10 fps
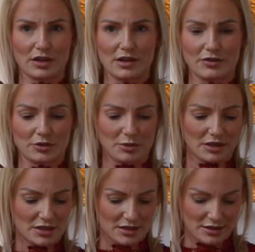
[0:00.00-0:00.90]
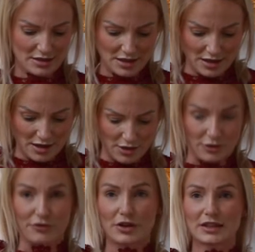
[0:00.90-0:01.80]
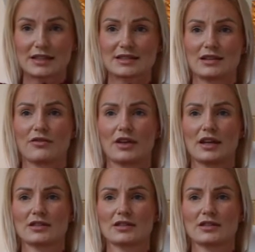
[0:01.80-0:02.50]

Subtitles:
covered buttons. The front is lovely.